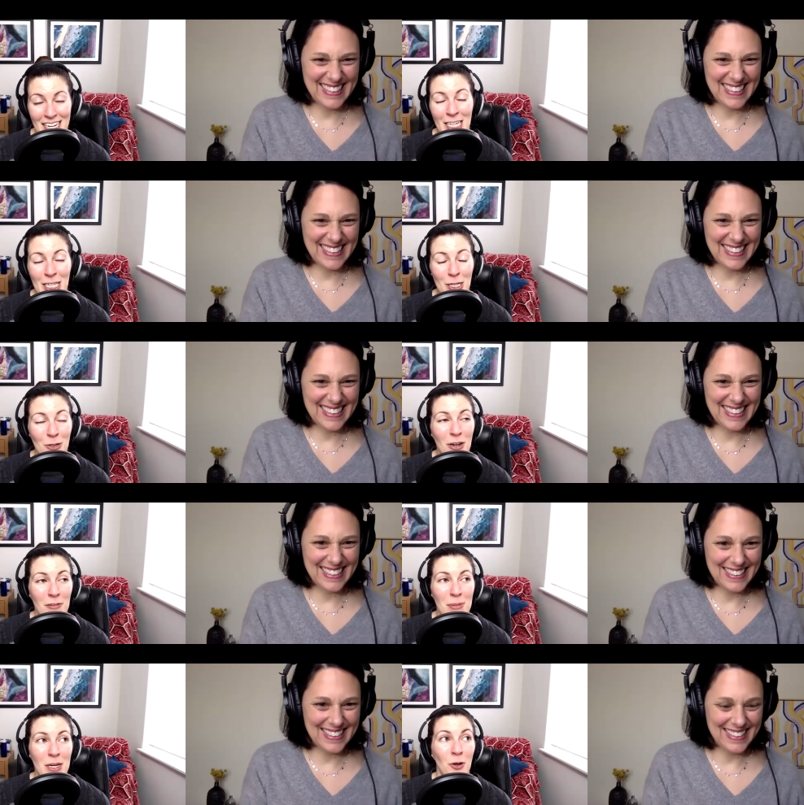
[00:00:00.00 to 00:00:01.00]
Speaker 1: and you
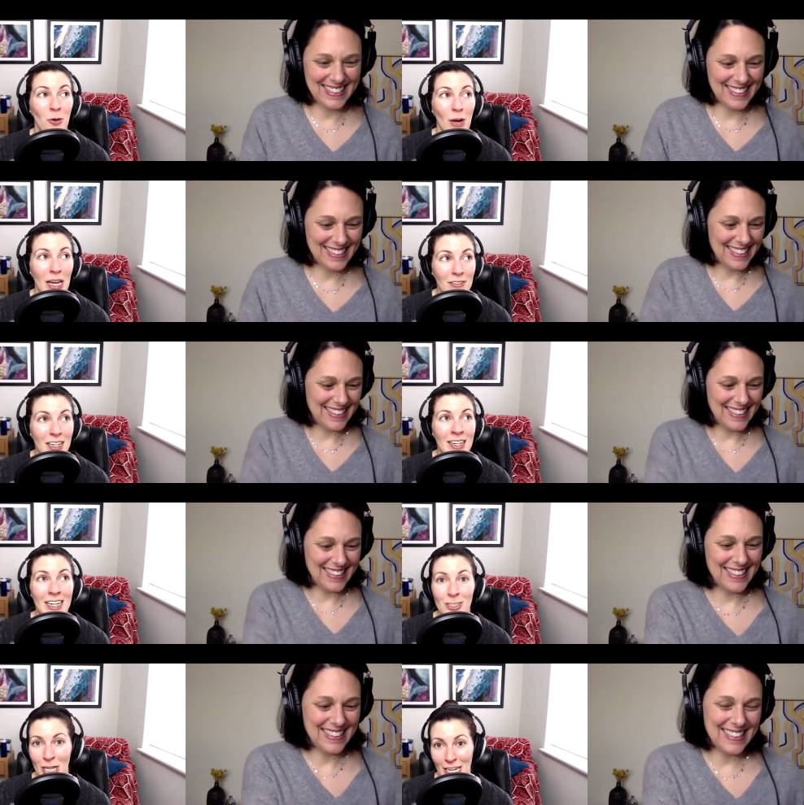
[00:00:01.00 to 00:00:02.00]
have been craving
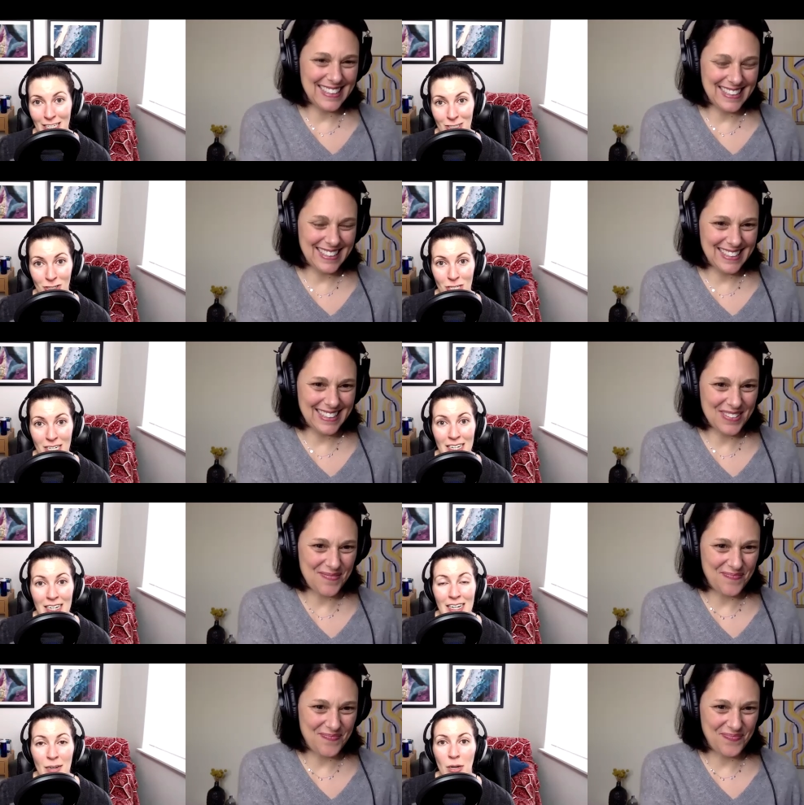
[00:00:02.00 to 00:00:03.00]
a change,
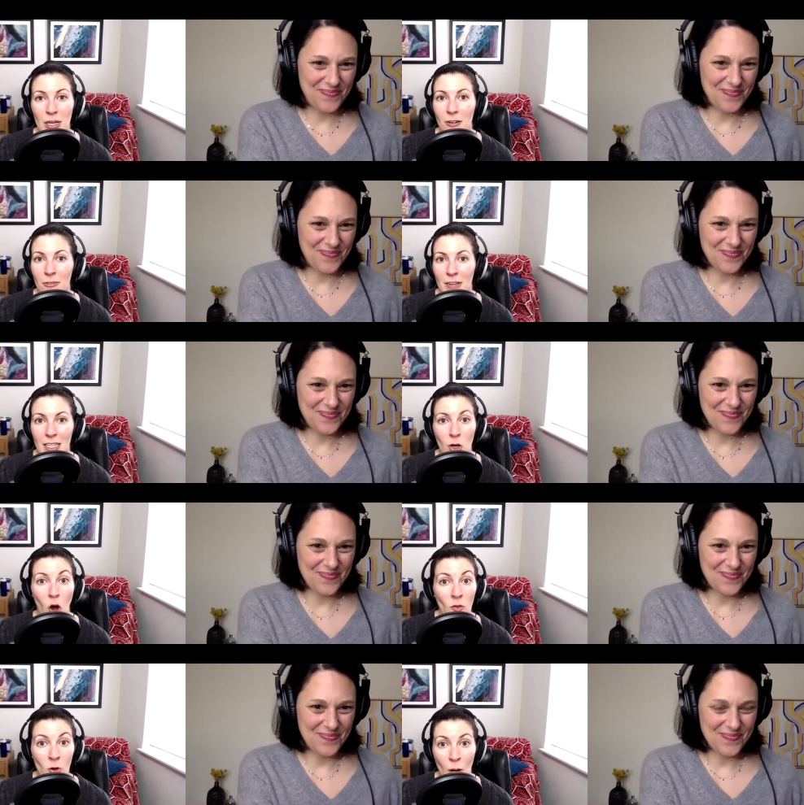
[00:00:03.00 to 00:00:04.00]
but you're feeling
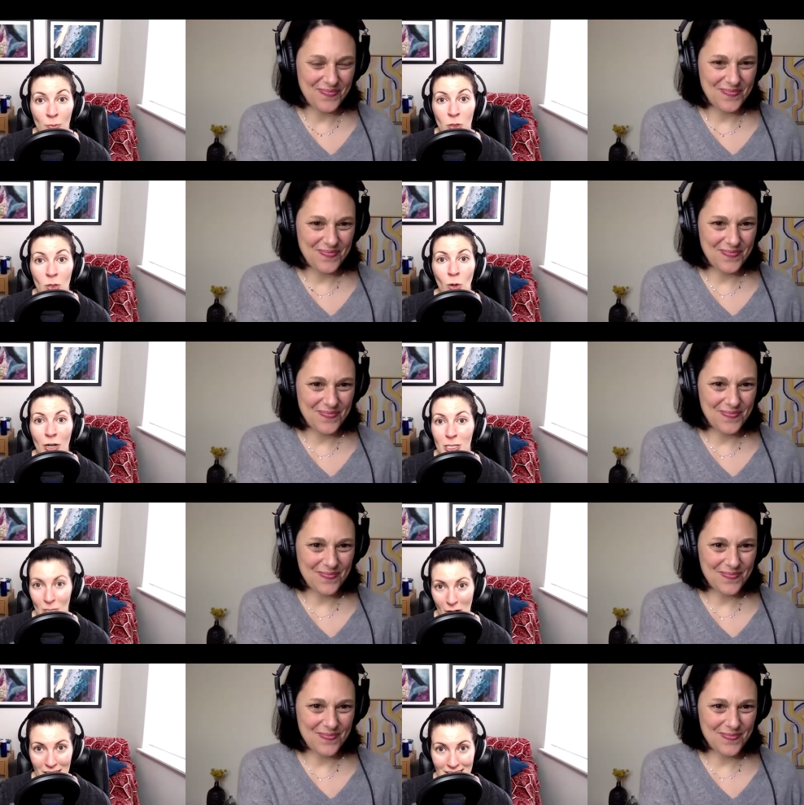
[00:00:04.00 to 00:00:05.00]
overwhelmed with where to
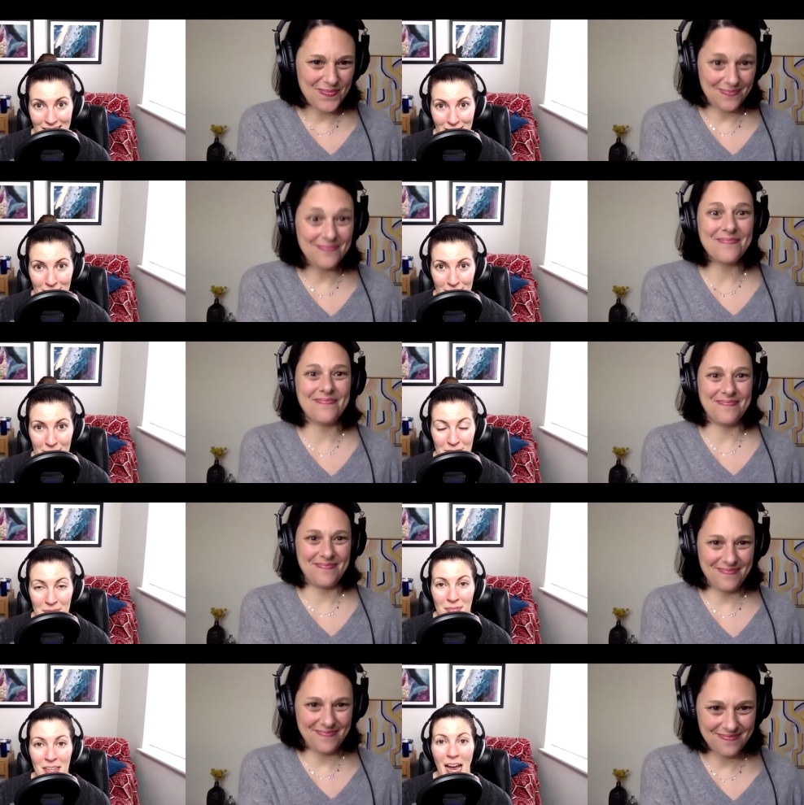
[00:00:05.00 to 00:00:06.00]
start,
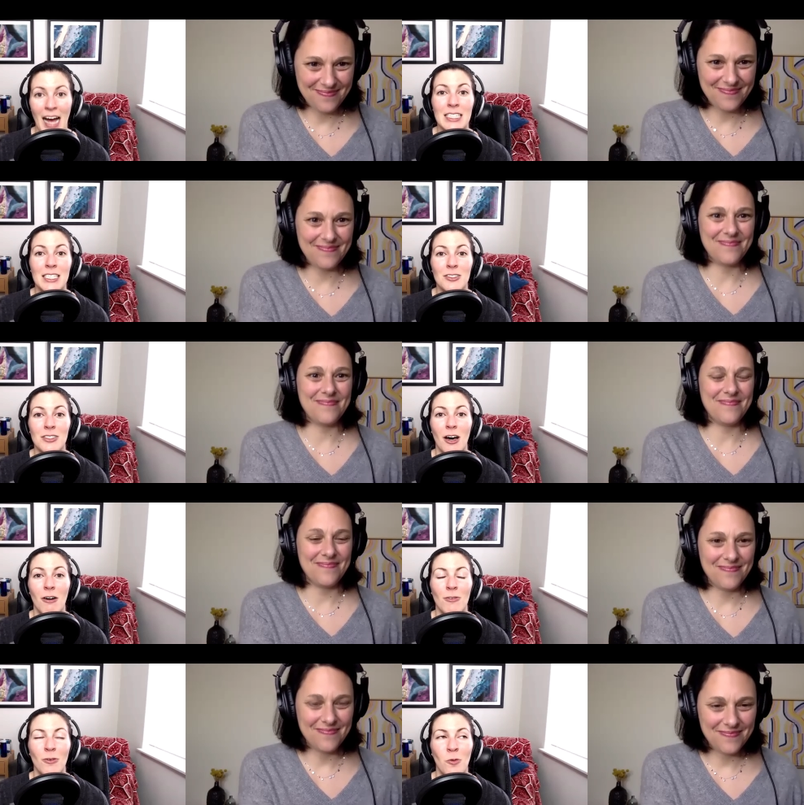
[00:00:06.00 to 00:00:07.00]
ask
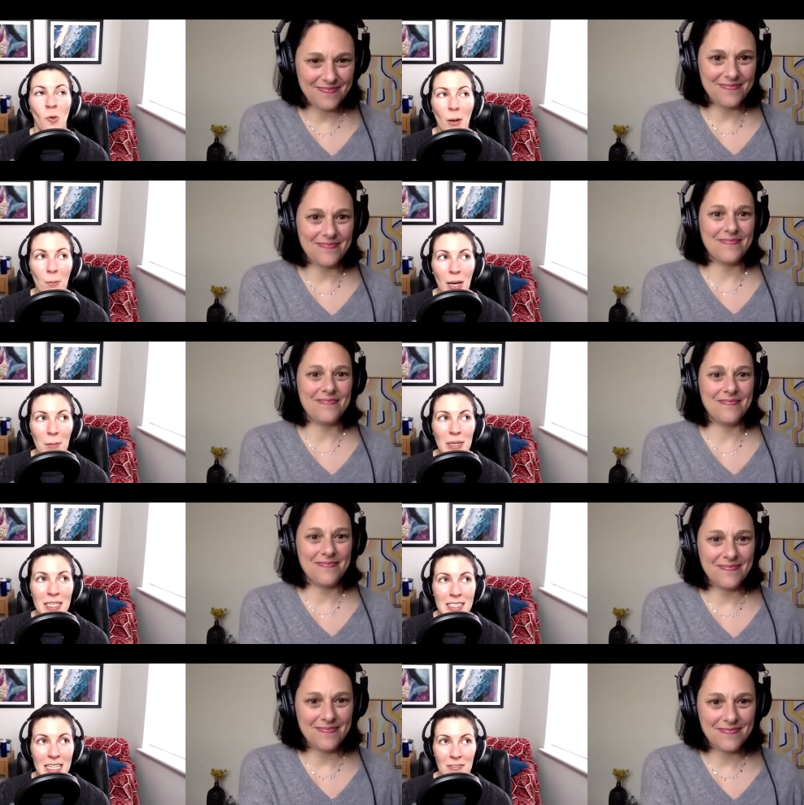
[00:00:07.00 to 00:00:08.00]
yourself what might be
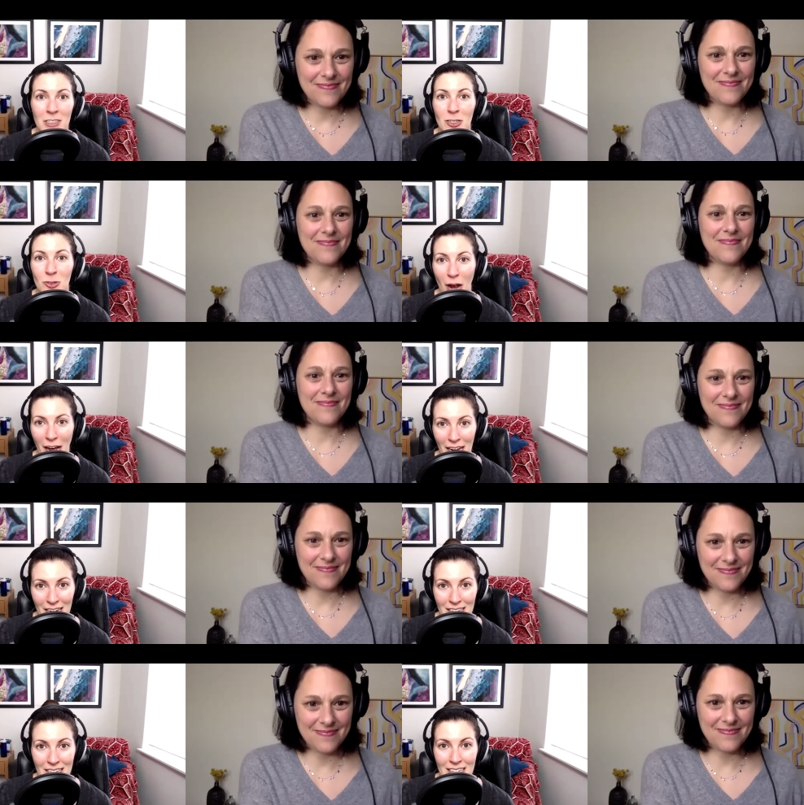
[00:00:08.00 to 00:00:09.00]
safe to try
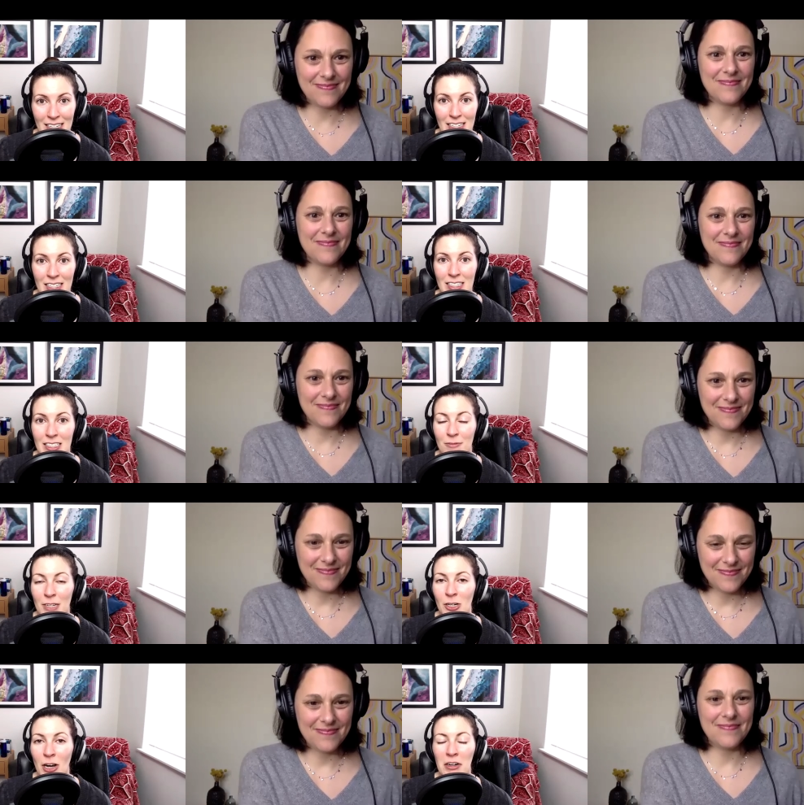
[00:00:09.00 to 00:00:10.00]
to
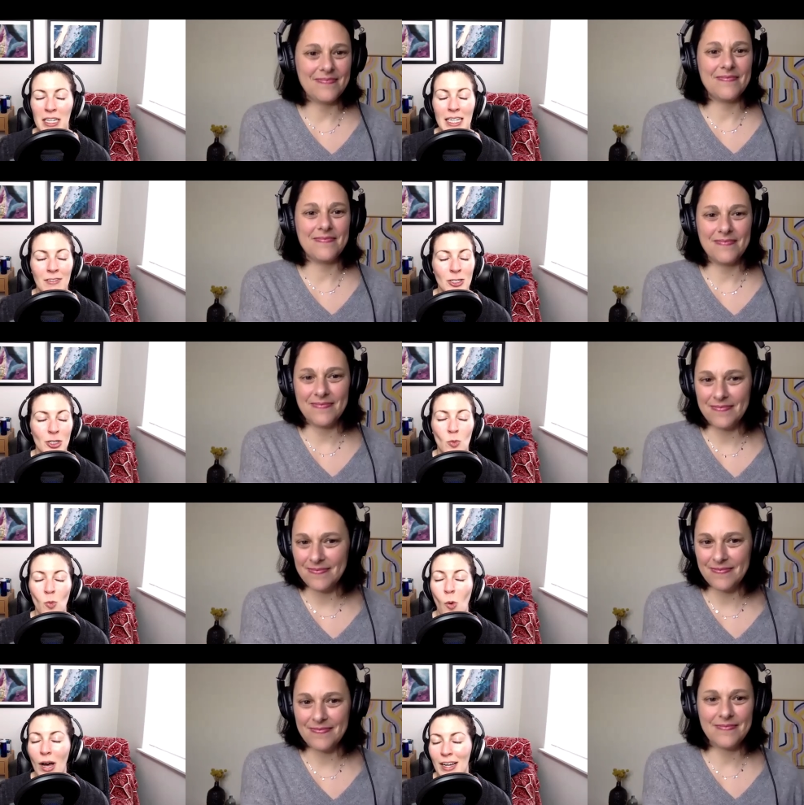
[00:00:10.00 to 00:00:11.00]
figure out even just
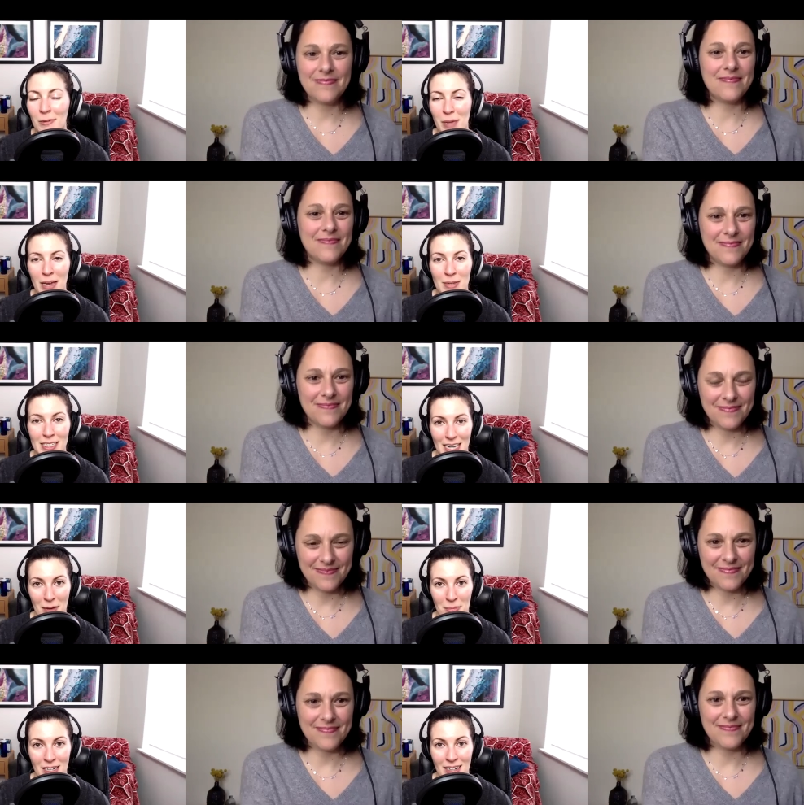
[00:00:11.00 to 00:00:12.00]
one baby step